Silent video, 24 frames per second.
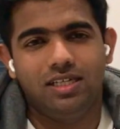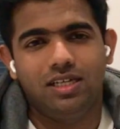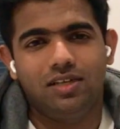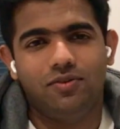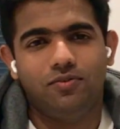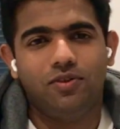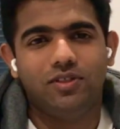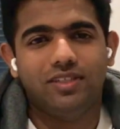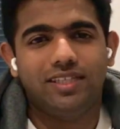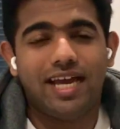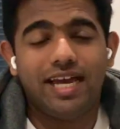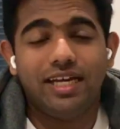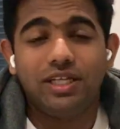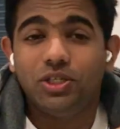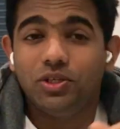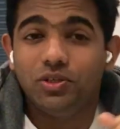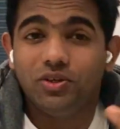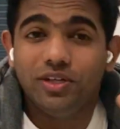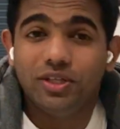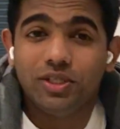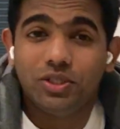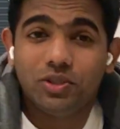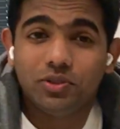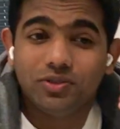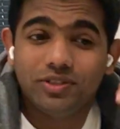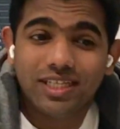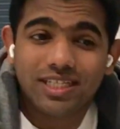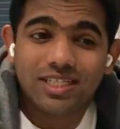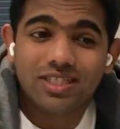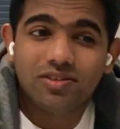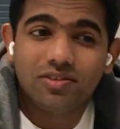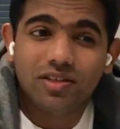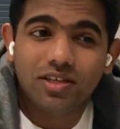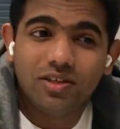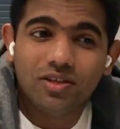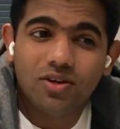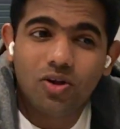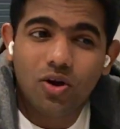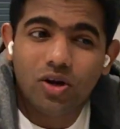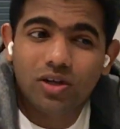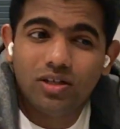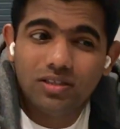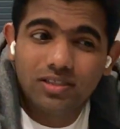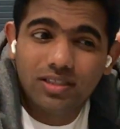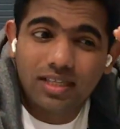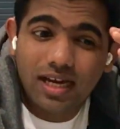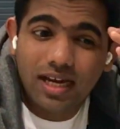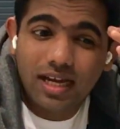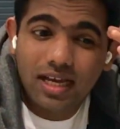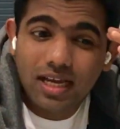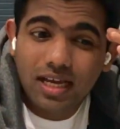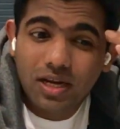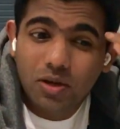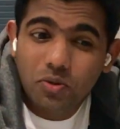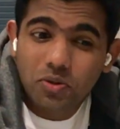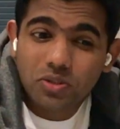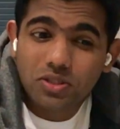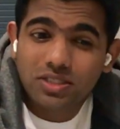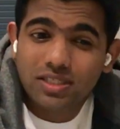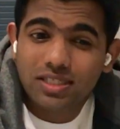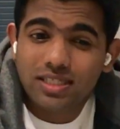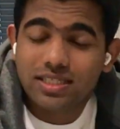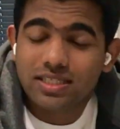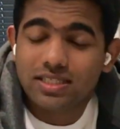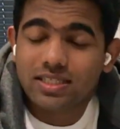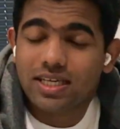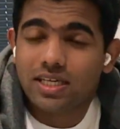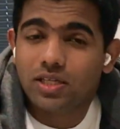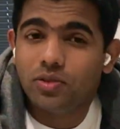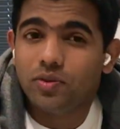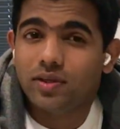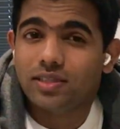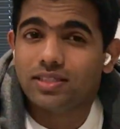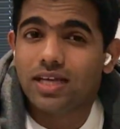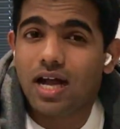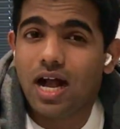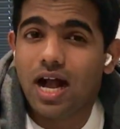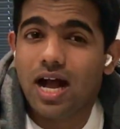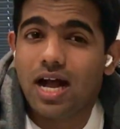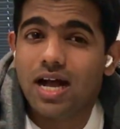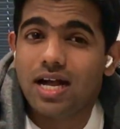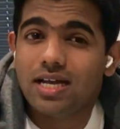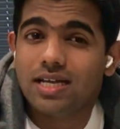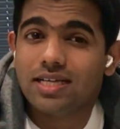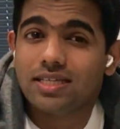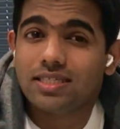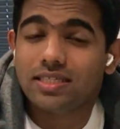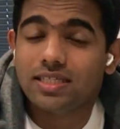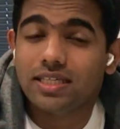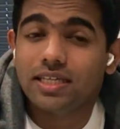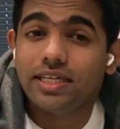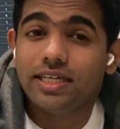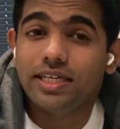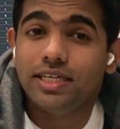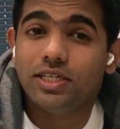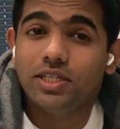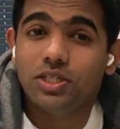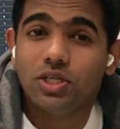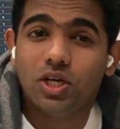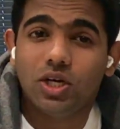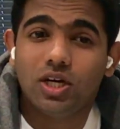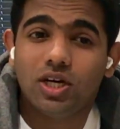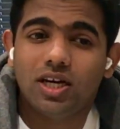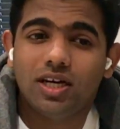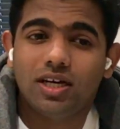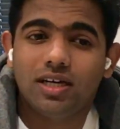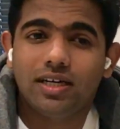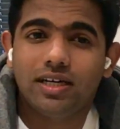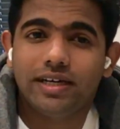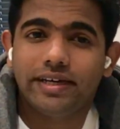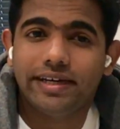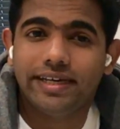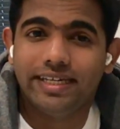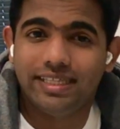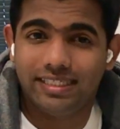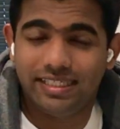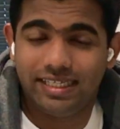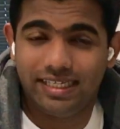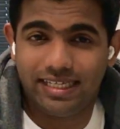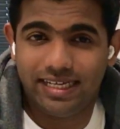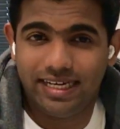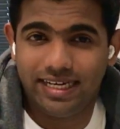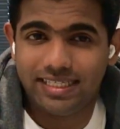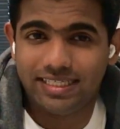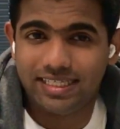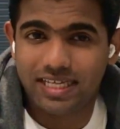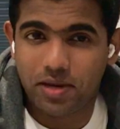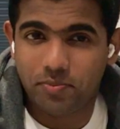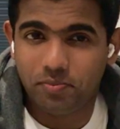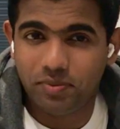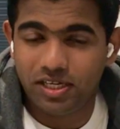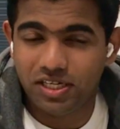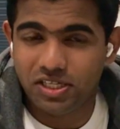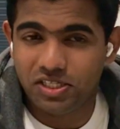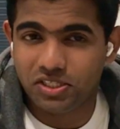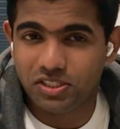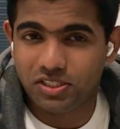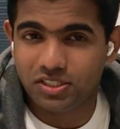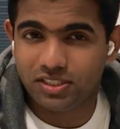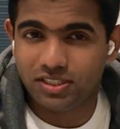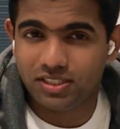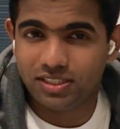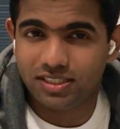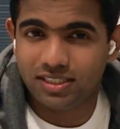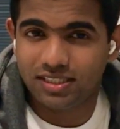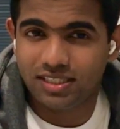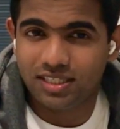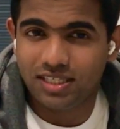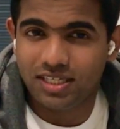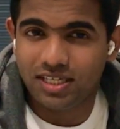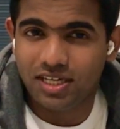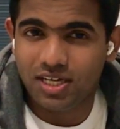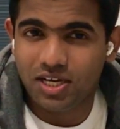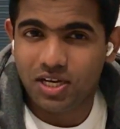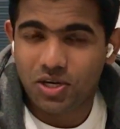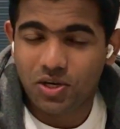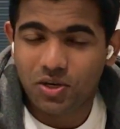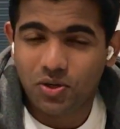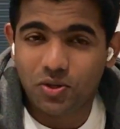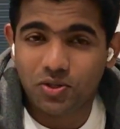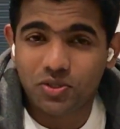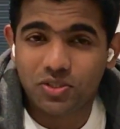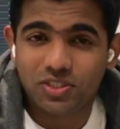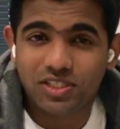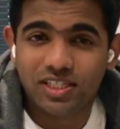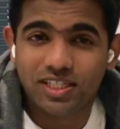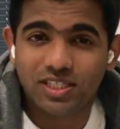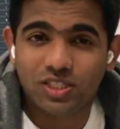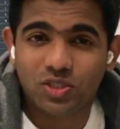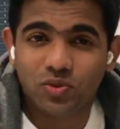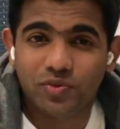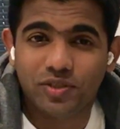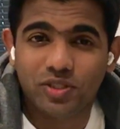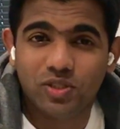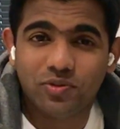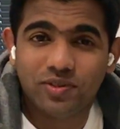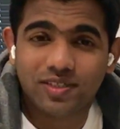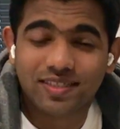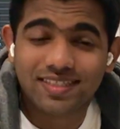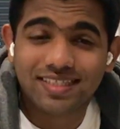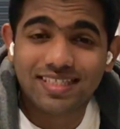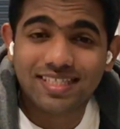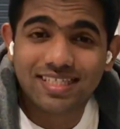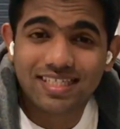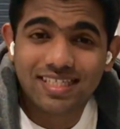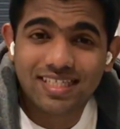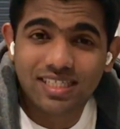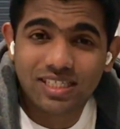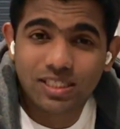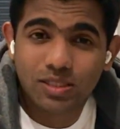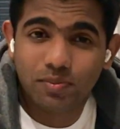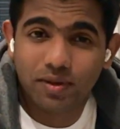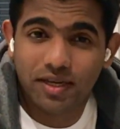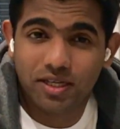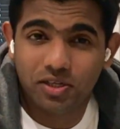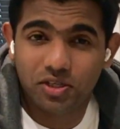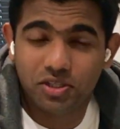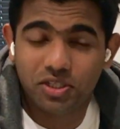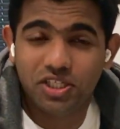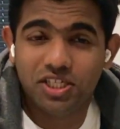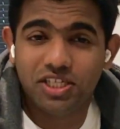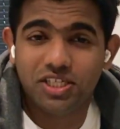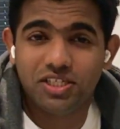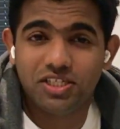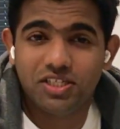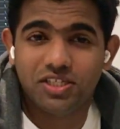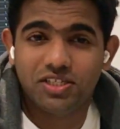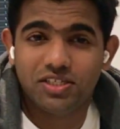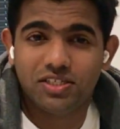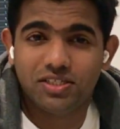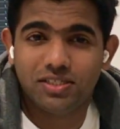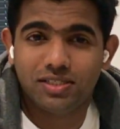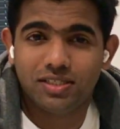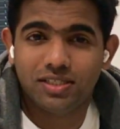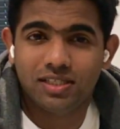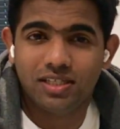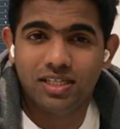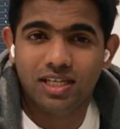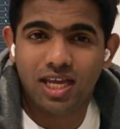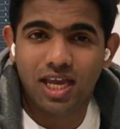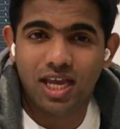For that, you need to just think on the questions that was asked in your internal examinations, questions which was discussed by your teachers,